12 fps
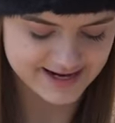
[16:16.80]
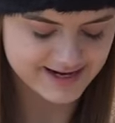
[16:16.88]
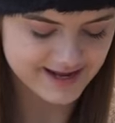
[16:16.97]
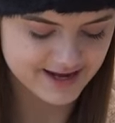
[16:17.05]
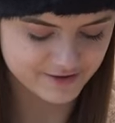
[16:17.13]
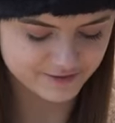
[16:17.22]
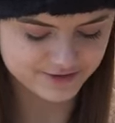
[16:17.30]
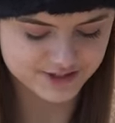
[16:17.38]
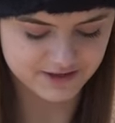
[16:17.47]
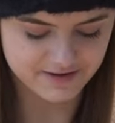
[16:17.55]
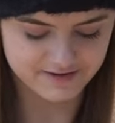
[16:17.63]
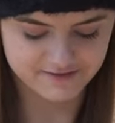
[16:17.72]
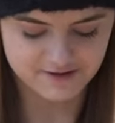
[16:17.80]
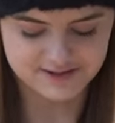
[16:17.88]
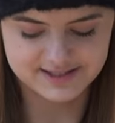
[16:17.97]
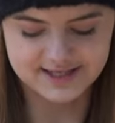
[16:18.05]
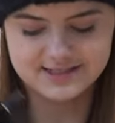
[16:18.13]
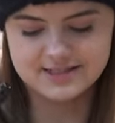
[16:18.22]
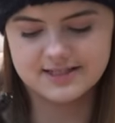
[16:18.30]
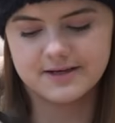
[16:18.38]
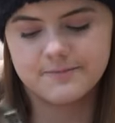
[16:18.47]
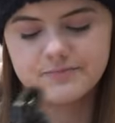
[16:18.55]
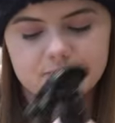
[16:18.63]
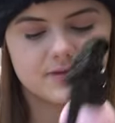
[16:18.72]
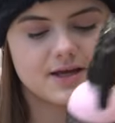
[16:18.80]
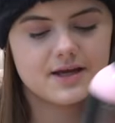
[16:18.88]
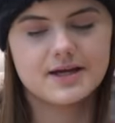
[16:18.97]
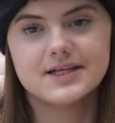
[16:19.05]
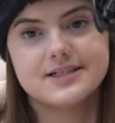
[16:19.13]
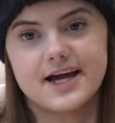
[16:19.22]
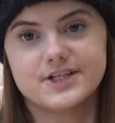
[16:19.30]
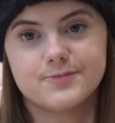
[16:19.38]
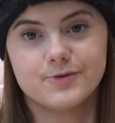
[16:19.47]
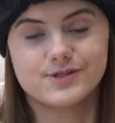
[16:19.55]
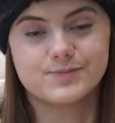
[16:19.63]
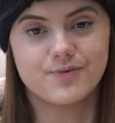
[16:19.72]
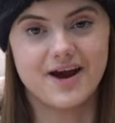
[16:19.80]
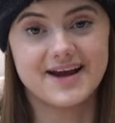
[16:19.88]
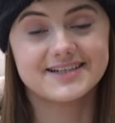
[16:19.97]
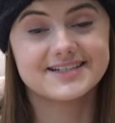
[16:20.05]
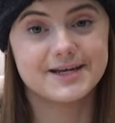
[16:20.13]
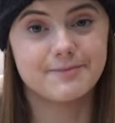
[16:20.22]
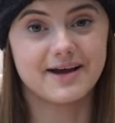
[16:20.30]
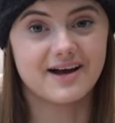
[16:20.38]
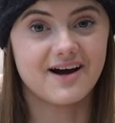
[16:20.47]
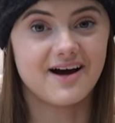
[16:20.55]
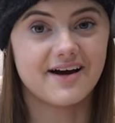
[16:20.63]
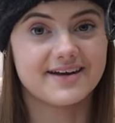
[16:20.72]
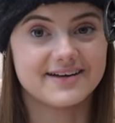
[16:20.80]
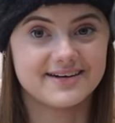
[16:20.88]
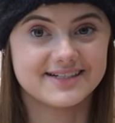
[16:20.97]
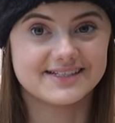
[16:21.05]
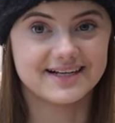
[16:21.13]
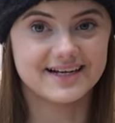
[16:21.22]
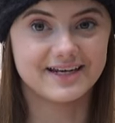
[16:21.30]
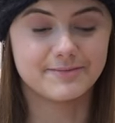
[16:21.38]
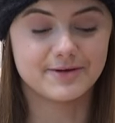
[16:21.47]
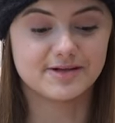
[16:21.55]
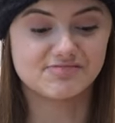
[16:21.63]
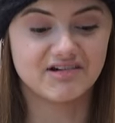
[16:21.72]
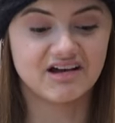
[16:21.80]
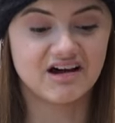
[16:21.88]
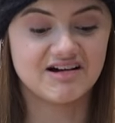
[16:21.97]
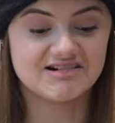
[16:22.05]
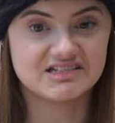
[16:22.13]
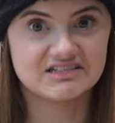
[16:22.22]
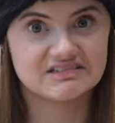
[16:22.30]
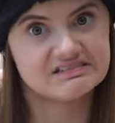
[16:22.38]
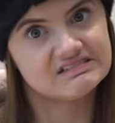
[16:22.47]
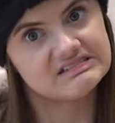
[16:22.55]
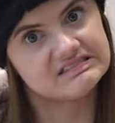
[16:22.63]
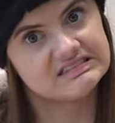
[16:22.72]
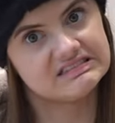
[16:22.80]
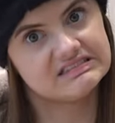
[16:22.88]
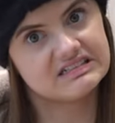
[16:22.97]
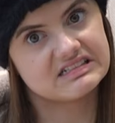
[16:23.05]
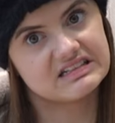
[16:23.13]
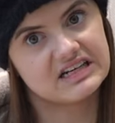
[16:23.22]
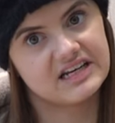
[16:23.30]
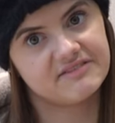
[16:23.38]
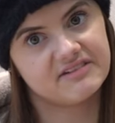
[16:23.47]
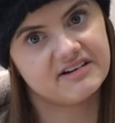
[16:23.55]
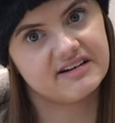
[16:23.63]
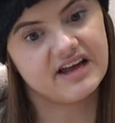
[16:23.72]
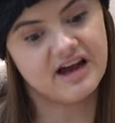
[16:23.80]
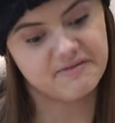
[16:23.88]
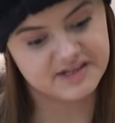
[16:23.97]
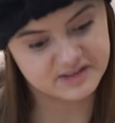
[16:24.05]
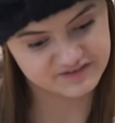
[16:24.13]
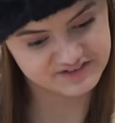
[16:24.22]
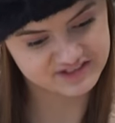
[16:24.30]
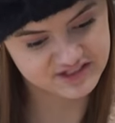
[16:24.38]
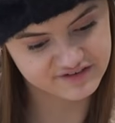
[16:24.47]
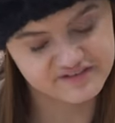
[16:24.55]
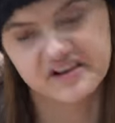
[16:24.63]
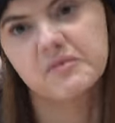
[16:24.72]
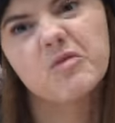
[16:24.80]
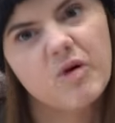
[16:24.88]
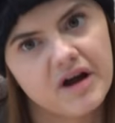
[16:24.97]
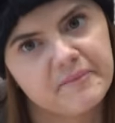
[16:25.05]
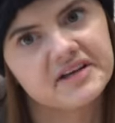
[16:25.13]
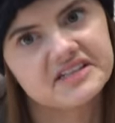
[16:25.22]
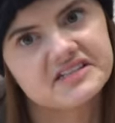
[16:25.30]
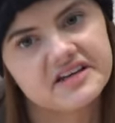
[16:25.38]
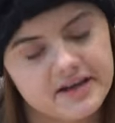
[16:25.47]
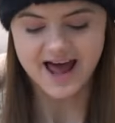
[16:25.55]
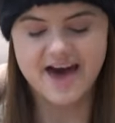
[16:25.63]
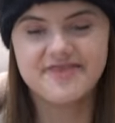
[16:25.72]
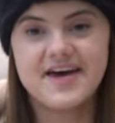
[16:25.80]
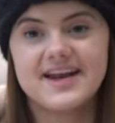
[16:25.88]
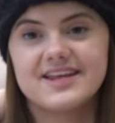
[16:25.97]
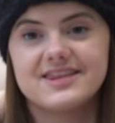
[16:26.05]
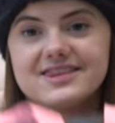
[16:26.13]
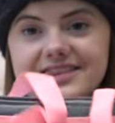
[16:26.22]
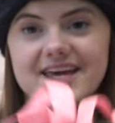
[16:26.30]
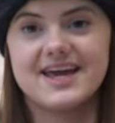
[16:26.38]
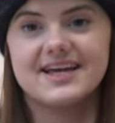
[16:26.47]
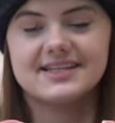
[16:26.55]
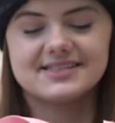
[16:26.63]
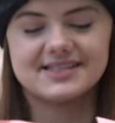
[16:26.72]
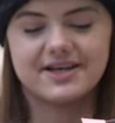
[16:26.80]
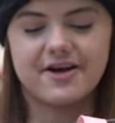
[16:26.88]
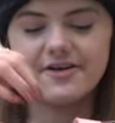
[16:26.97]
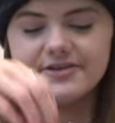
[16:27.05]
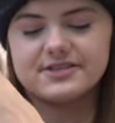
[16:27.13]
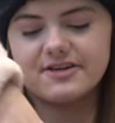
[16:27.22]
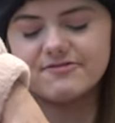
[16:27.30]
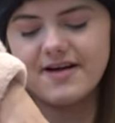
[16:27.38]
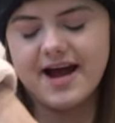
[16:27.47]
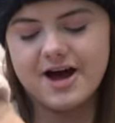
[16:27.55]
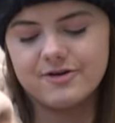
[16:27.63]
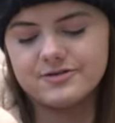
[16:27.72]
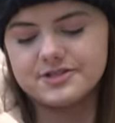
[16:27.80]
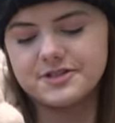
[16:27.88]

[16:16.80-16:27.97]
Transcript: in here also I've got this dashboard spray to keep my car nice and clean, because my car is not nice and clean right now, as we've discovered. I'm quite messy. And then this goes around